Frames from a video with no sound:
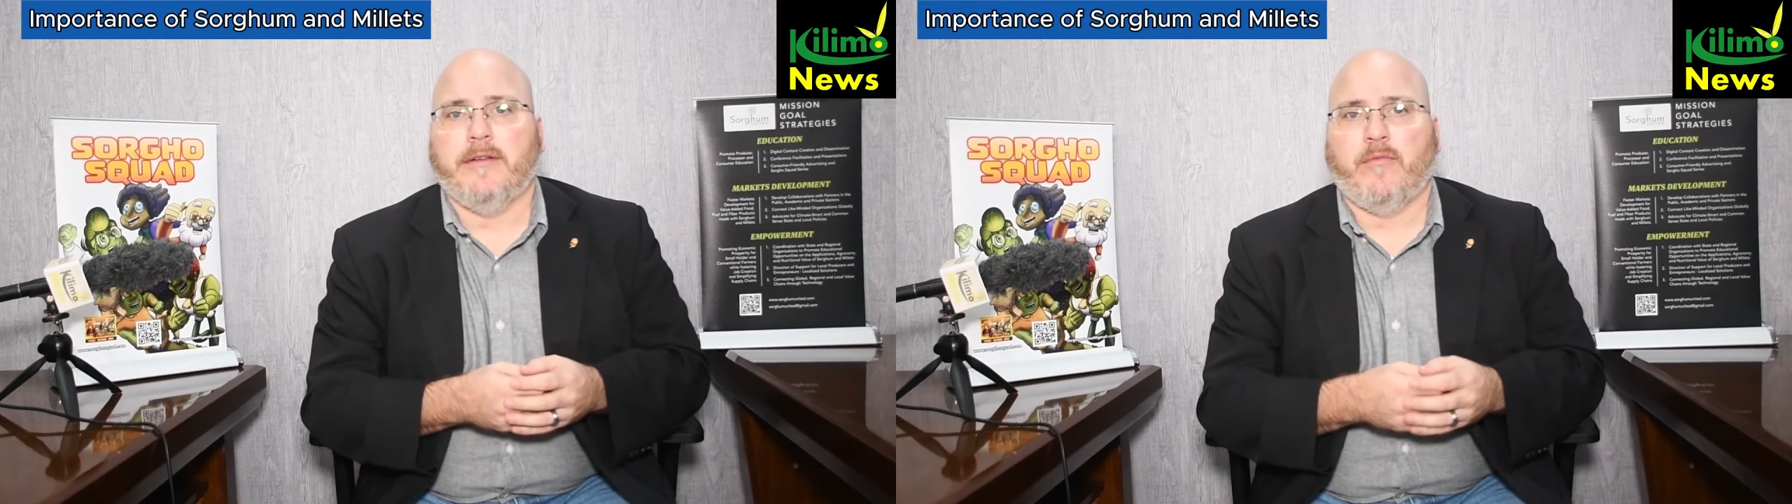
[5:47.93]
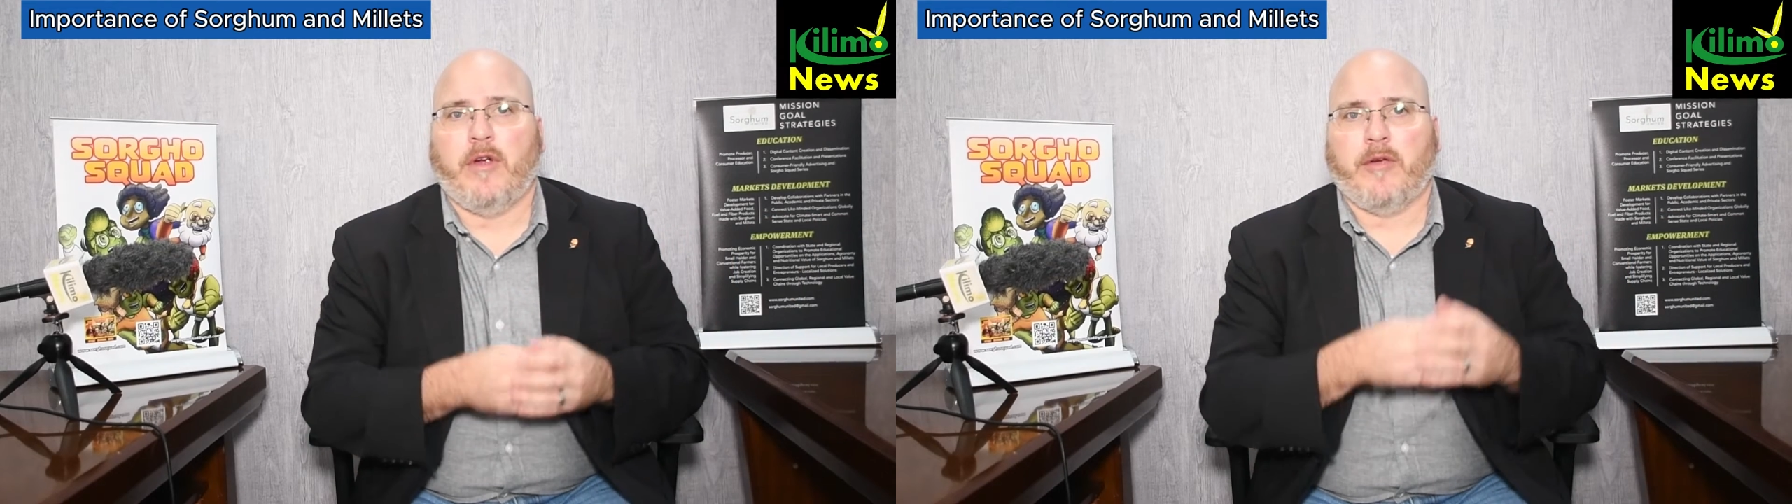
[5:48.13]

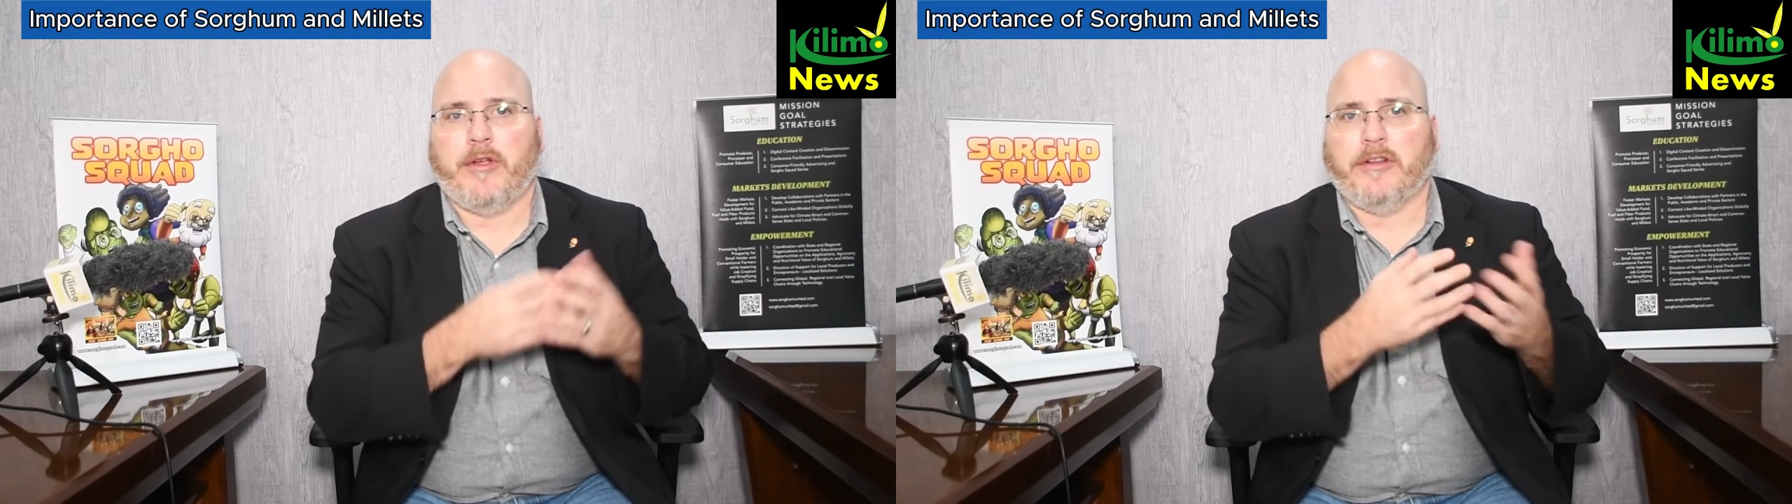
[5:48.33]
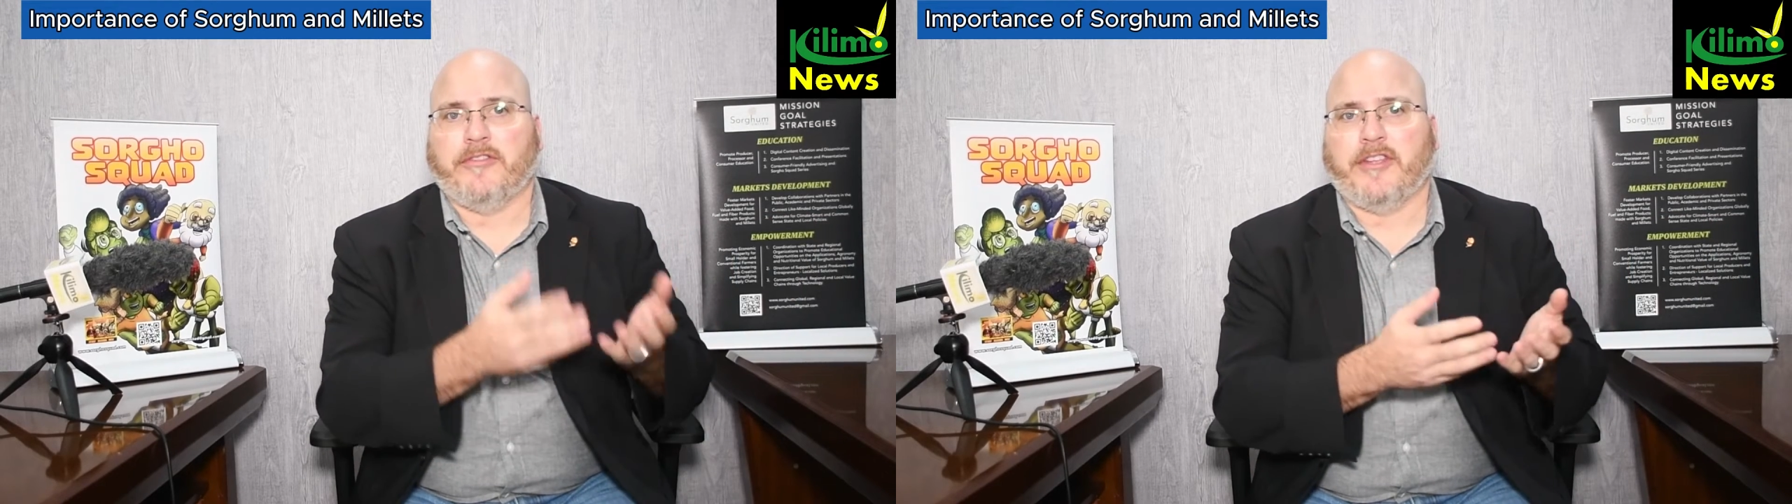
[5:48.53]
where are we
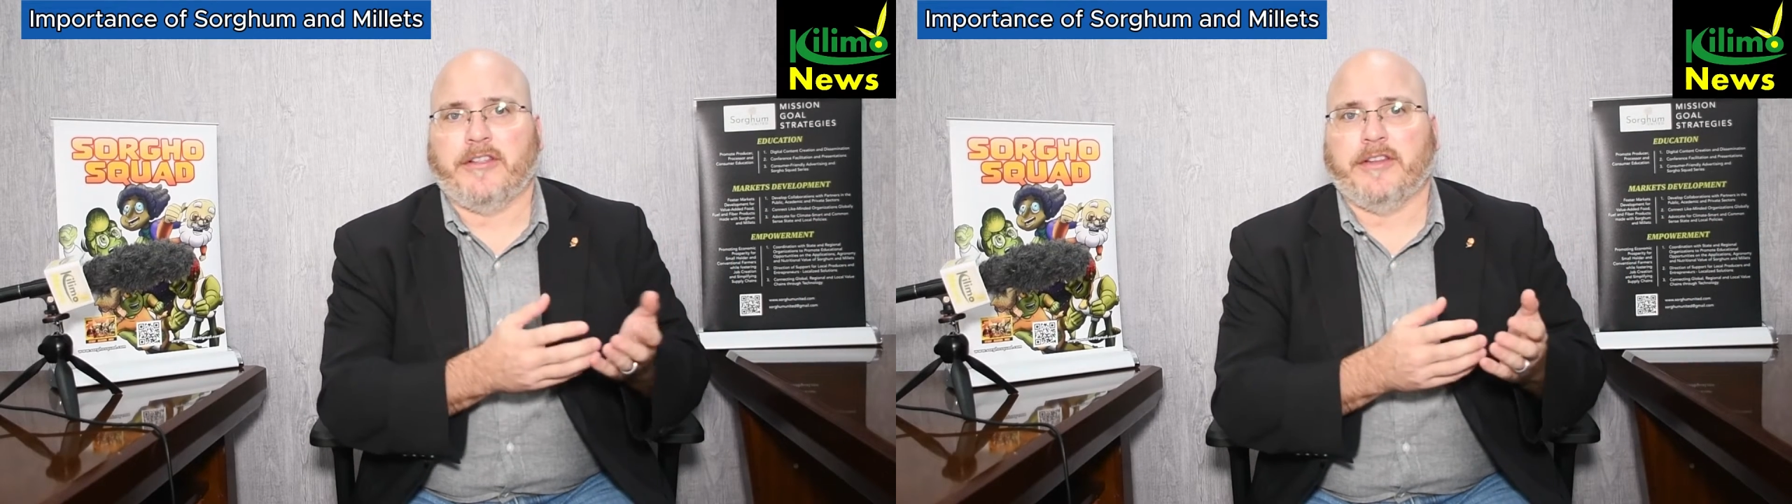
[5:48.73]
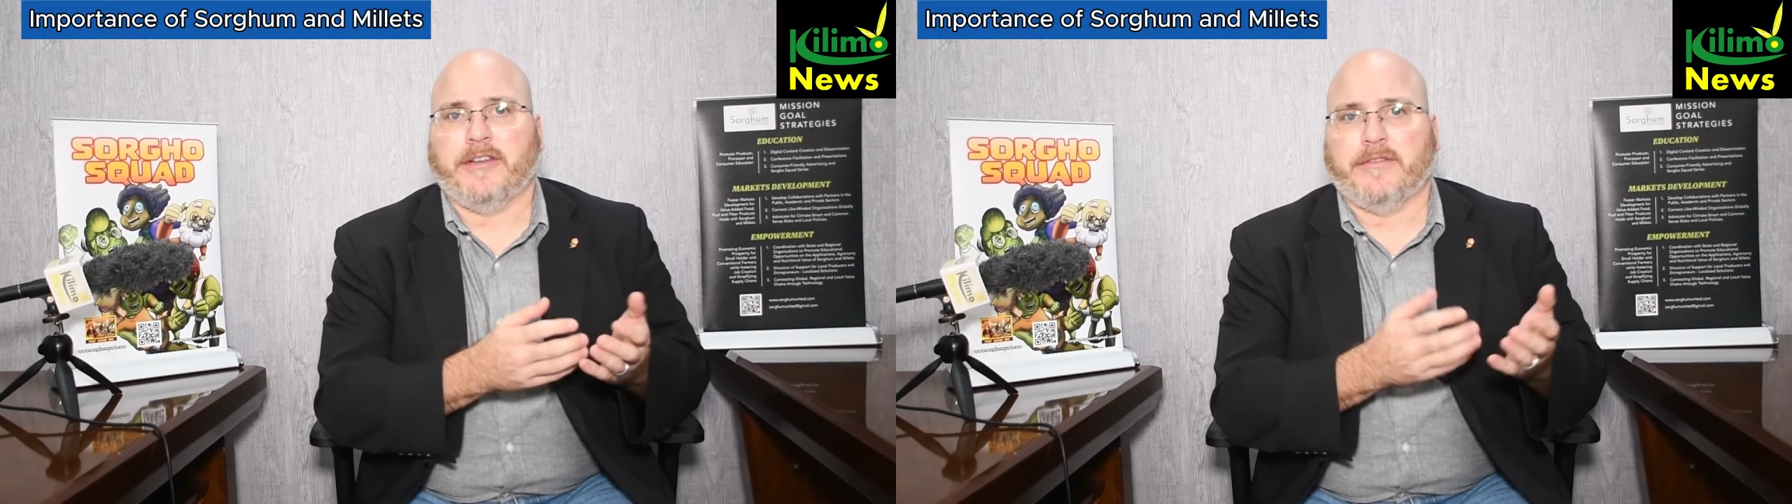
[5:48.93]
going to
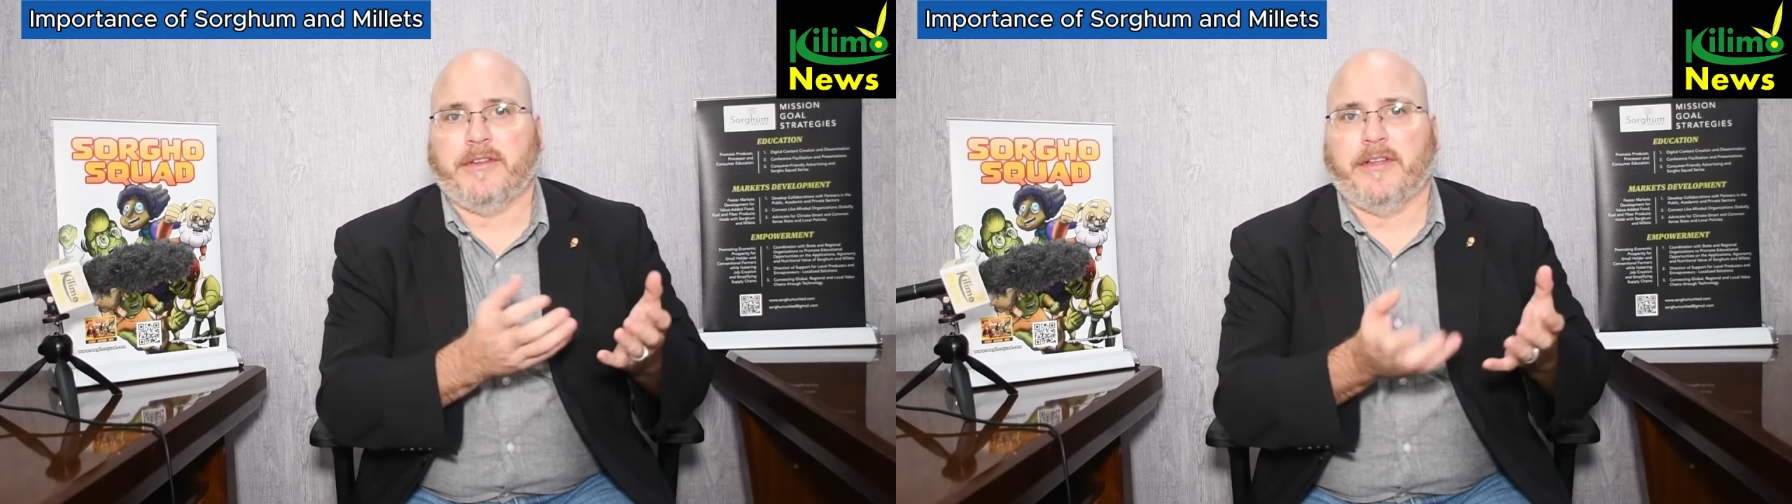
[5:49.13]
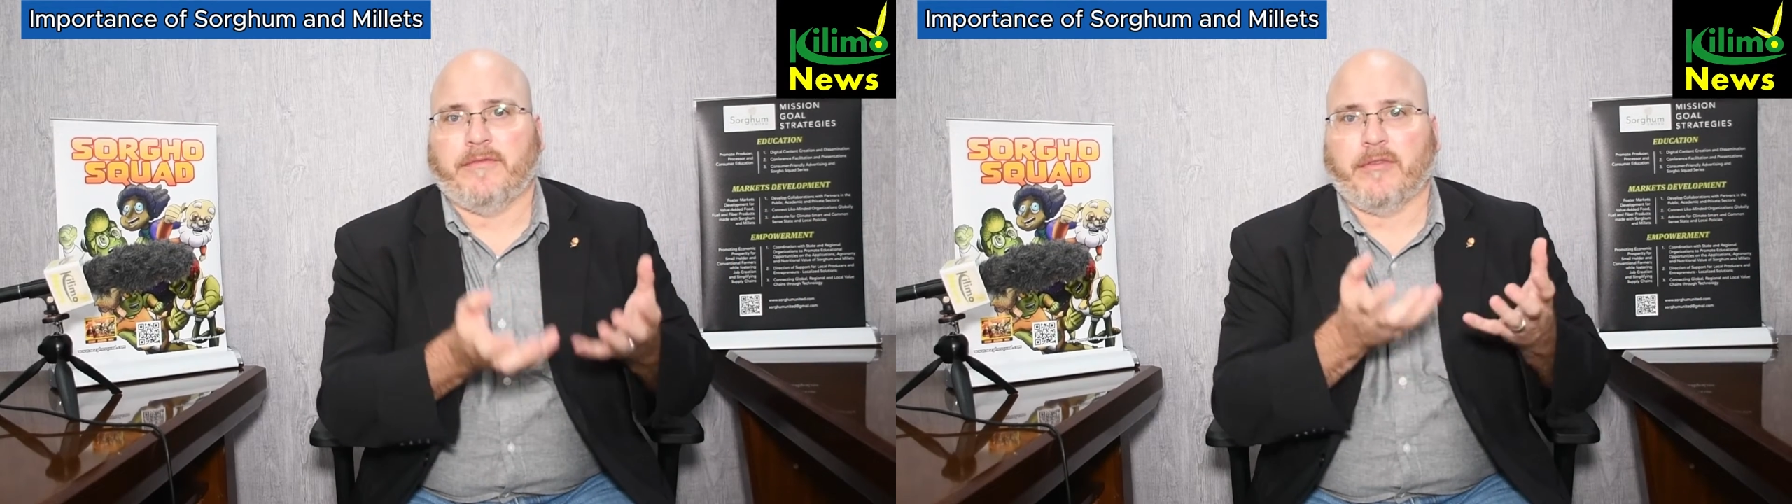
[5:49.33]
sell it
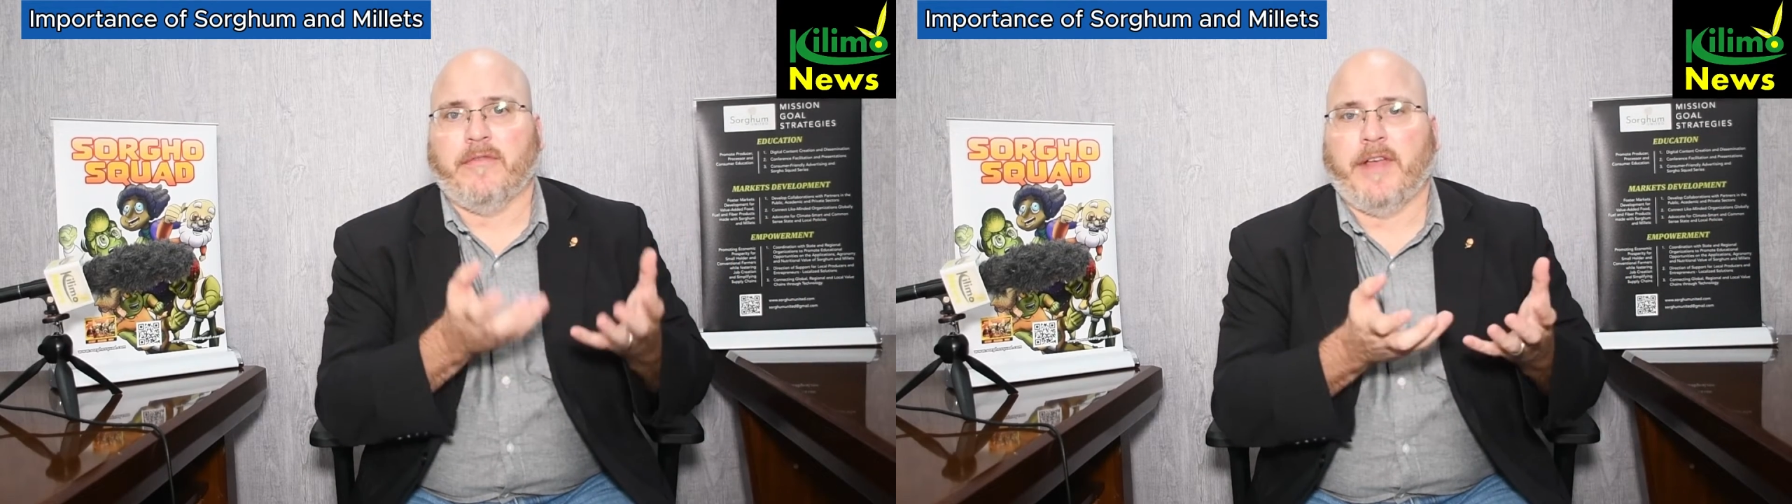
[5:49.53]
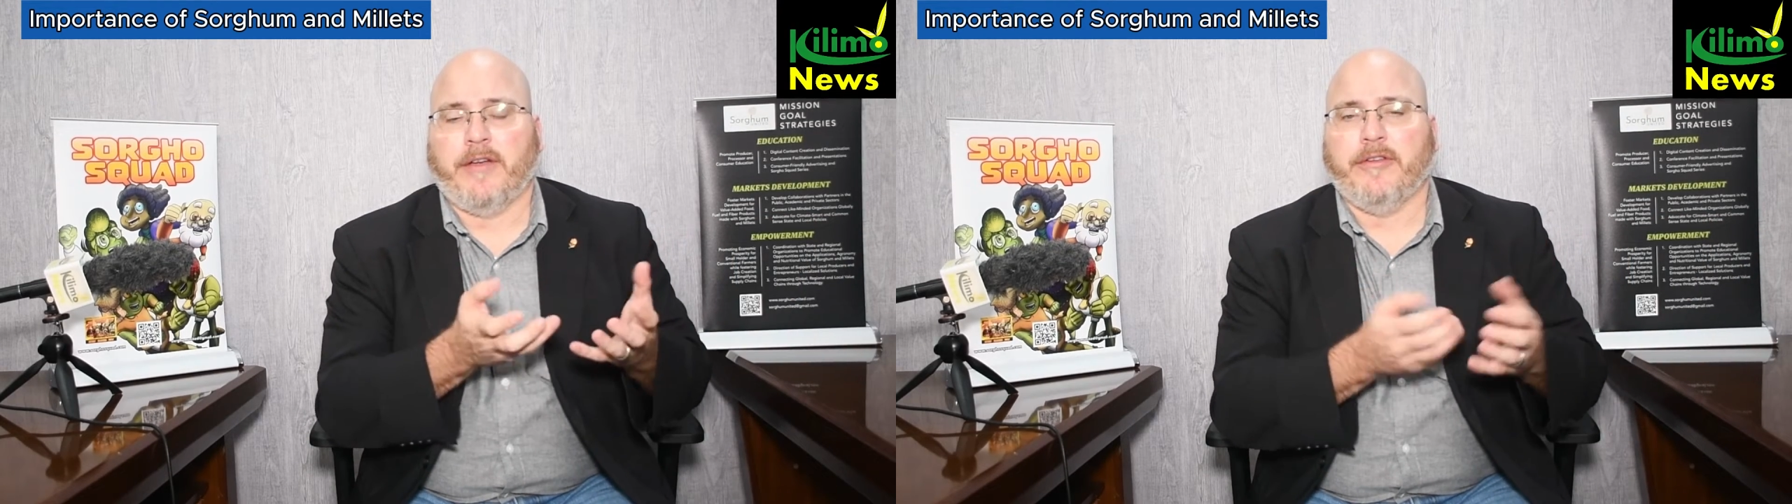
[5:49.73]
at, for a
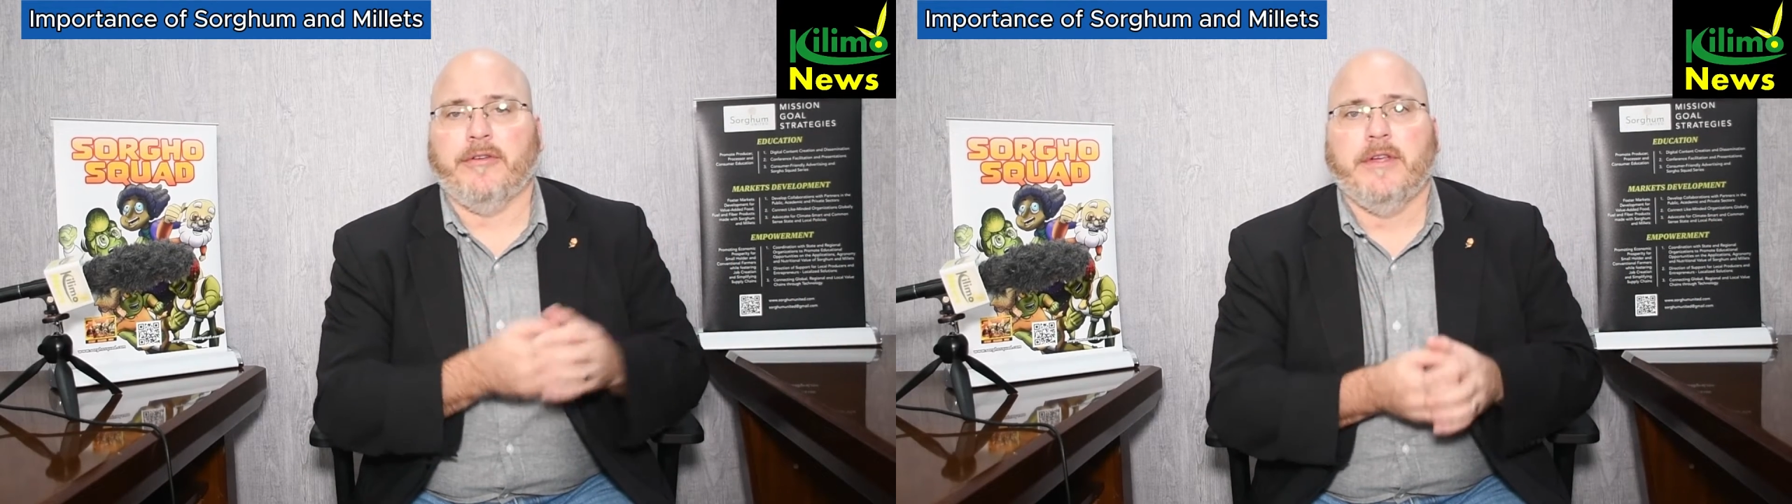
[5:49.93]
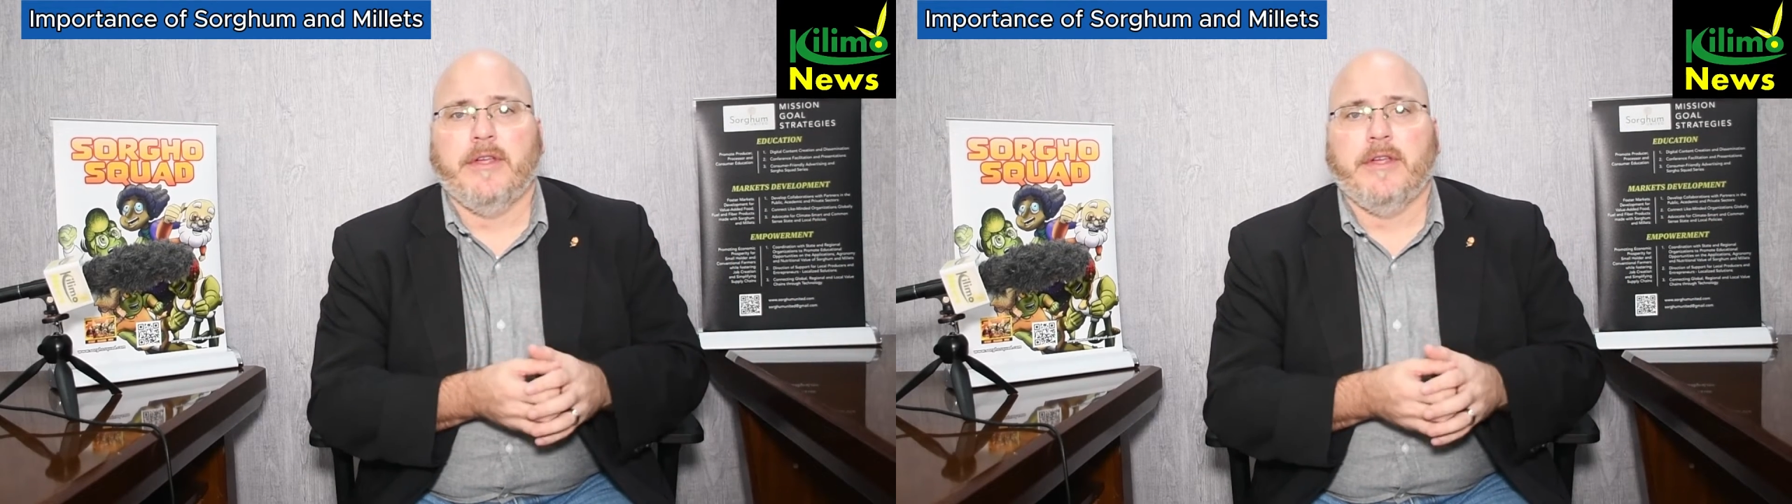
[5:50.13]
value?